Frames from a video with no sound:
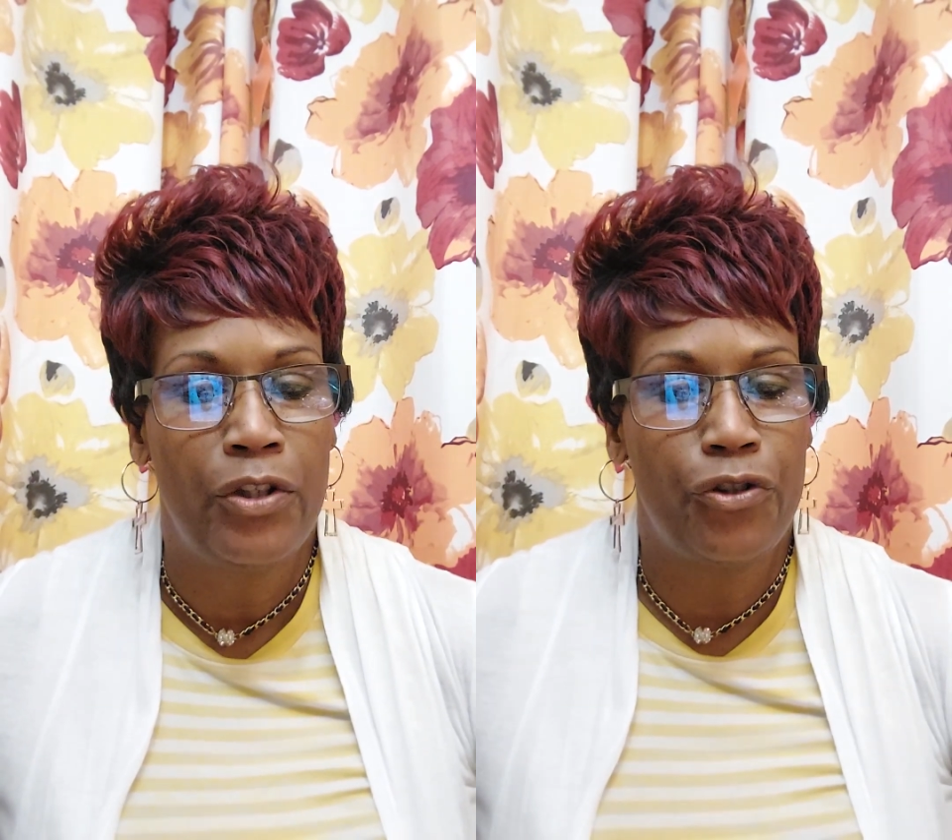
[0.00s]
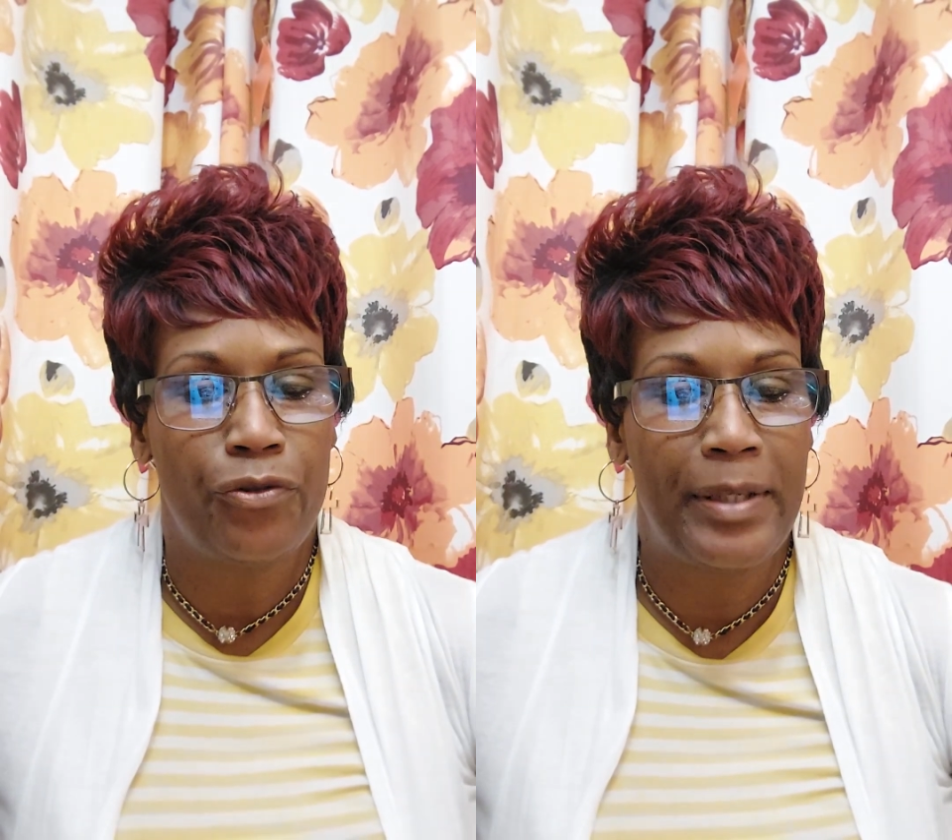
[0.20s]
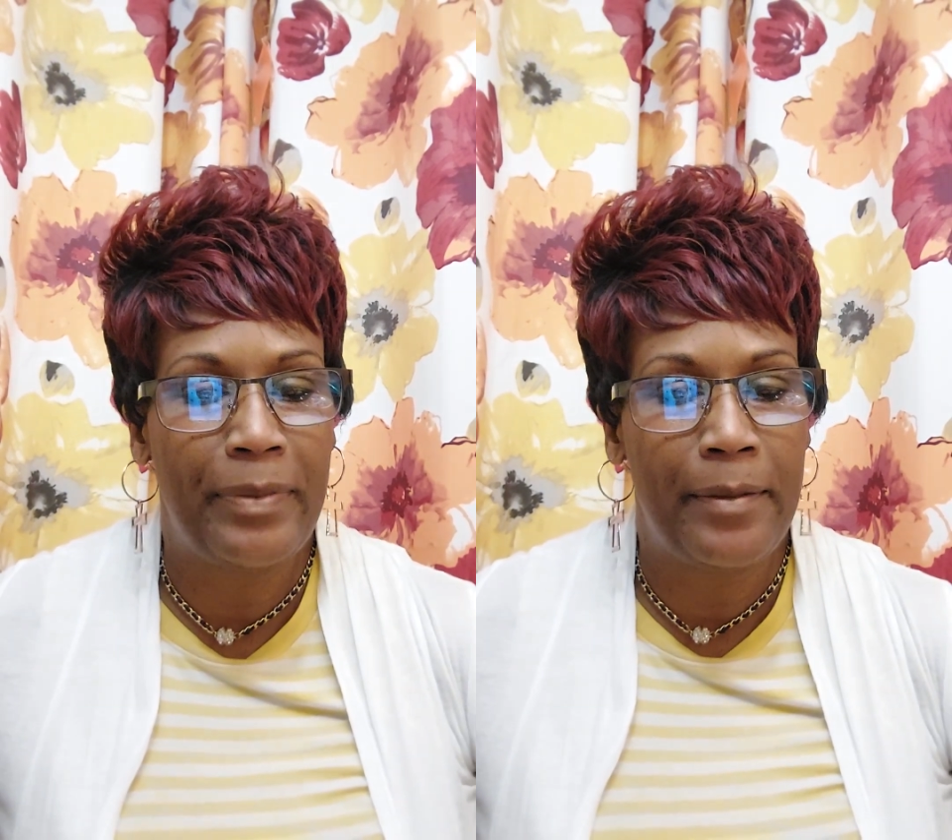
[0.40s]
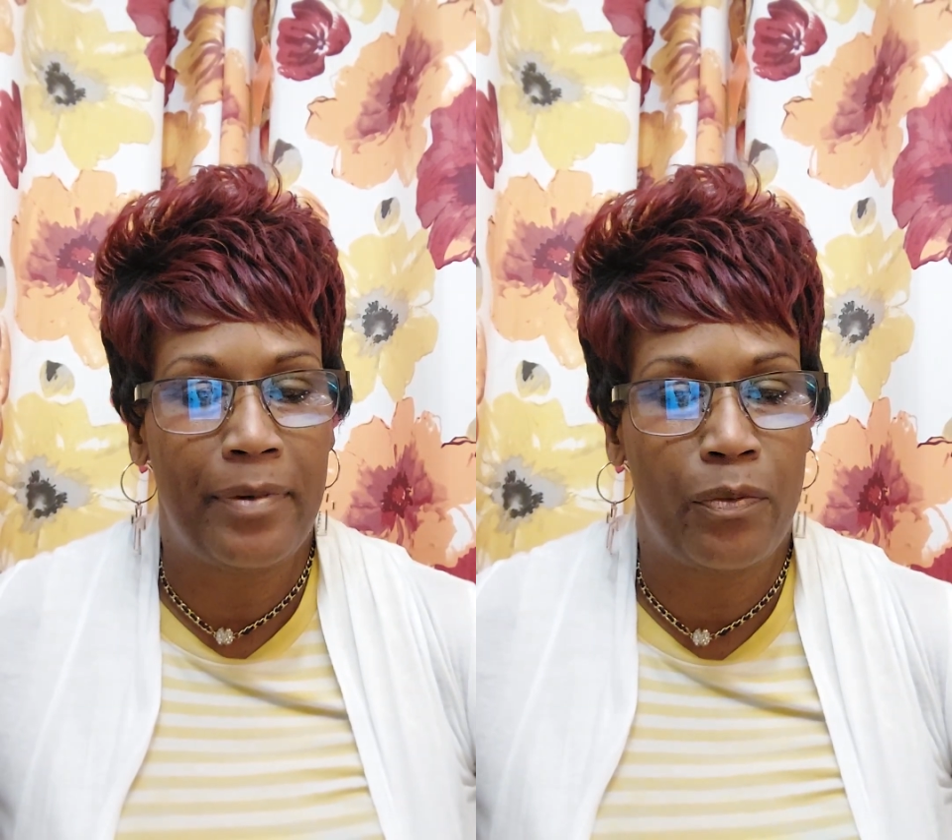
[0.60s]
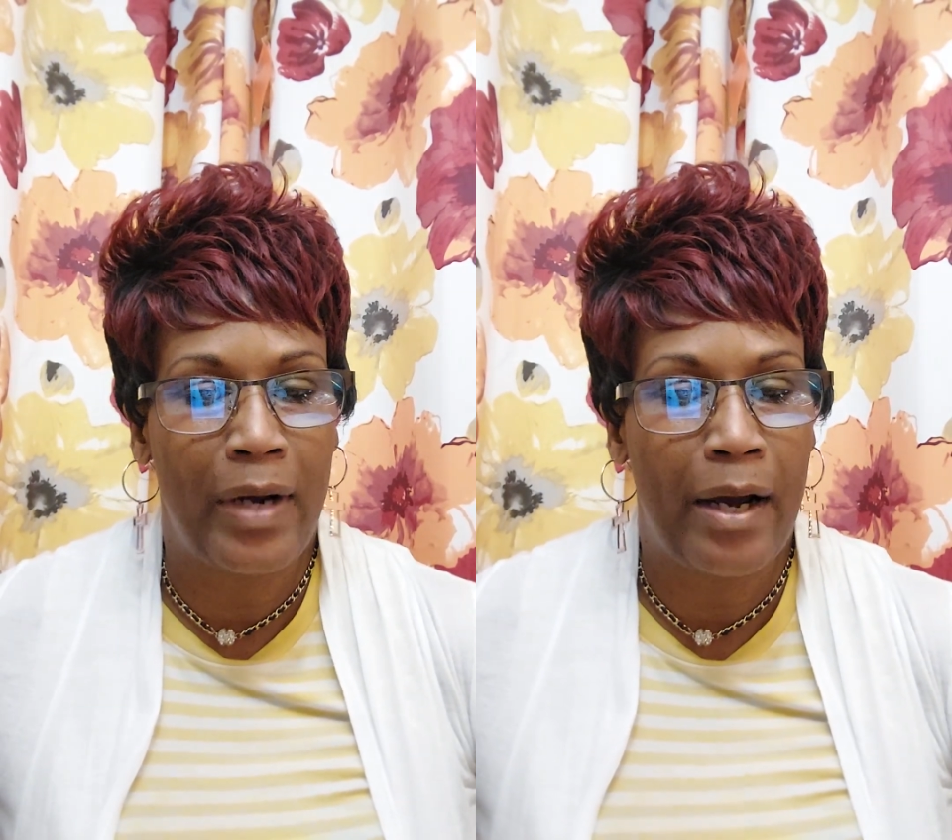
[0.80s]
Treat people
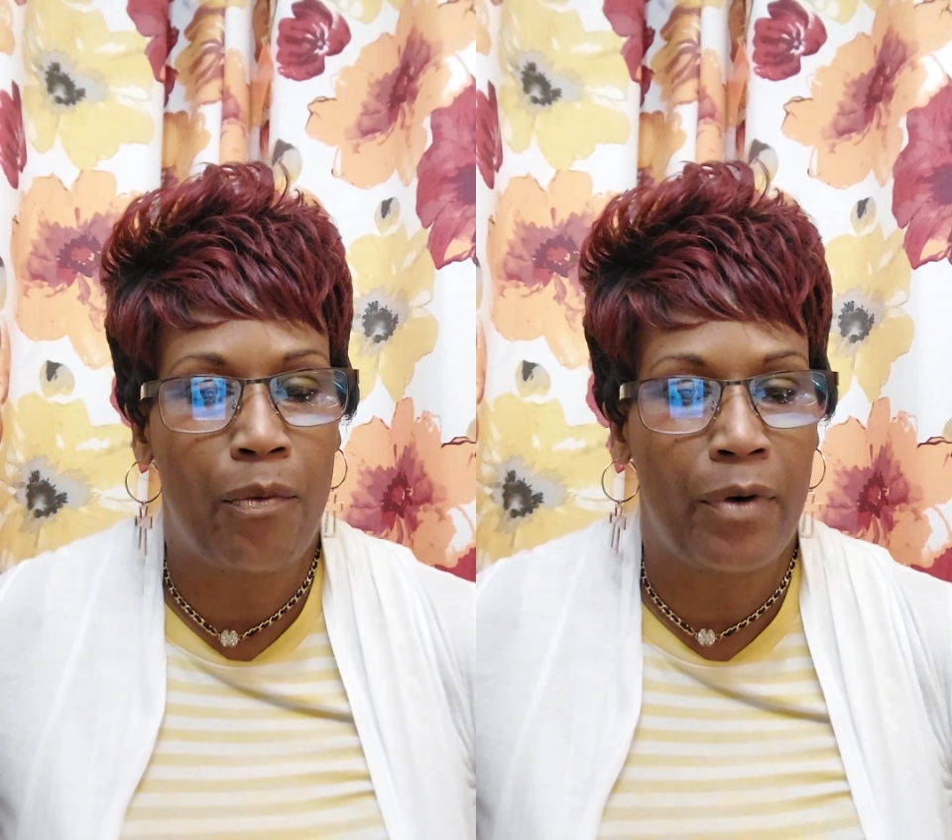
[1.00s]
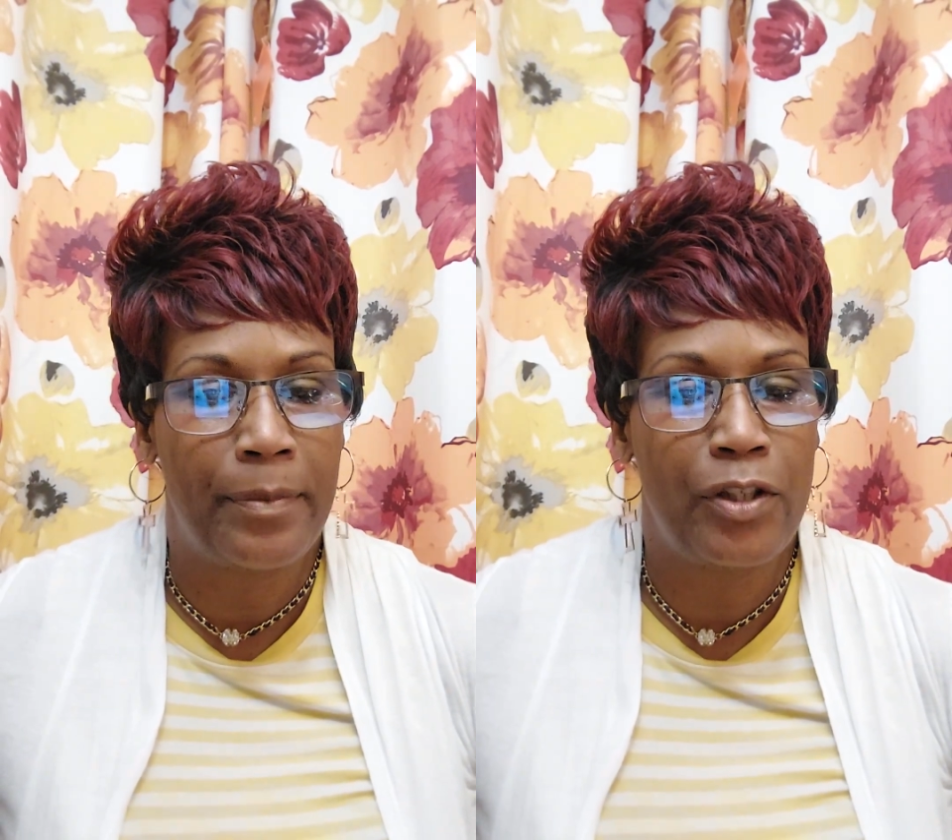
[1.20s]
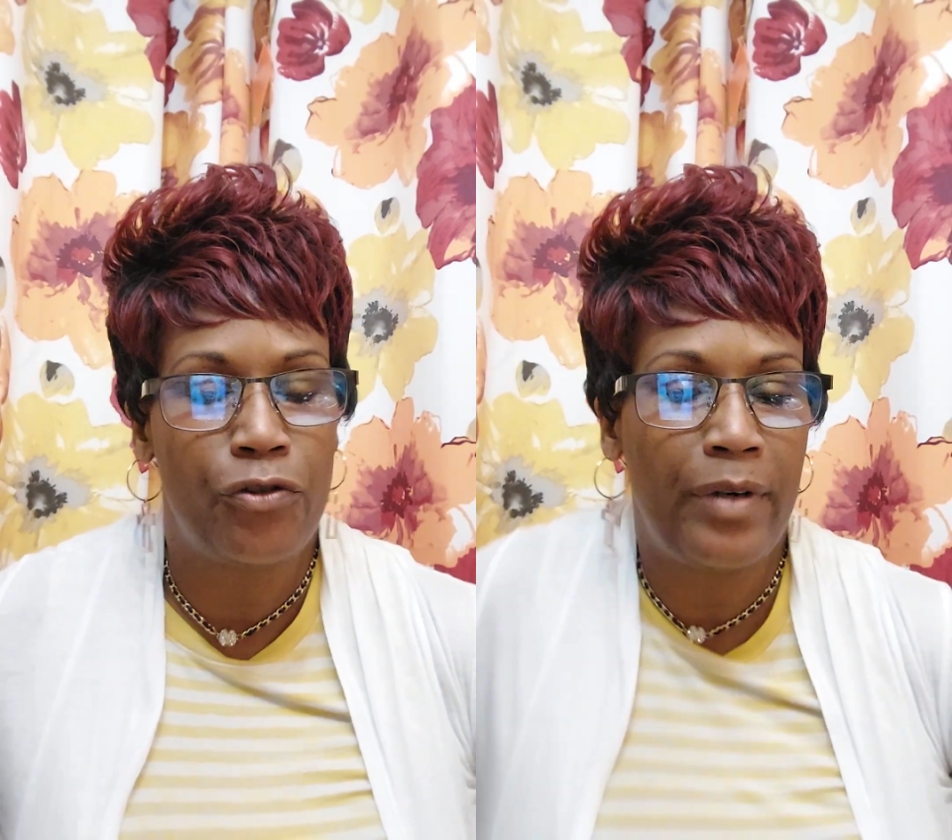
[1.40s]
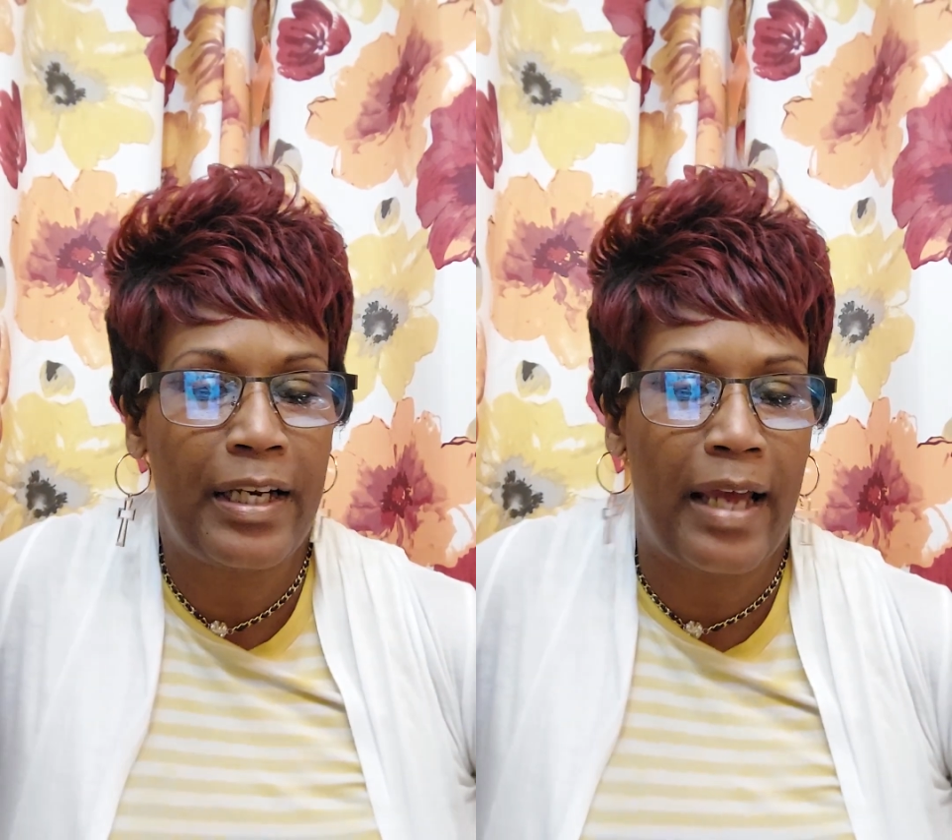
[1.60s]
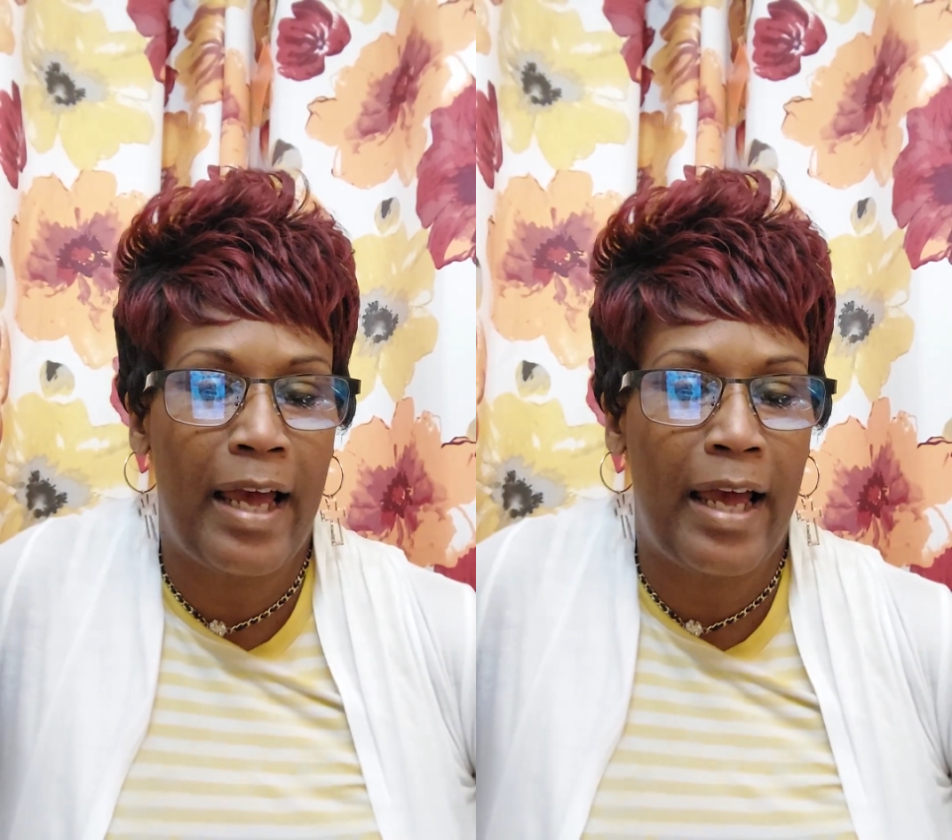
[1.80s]
the way I want to be treated.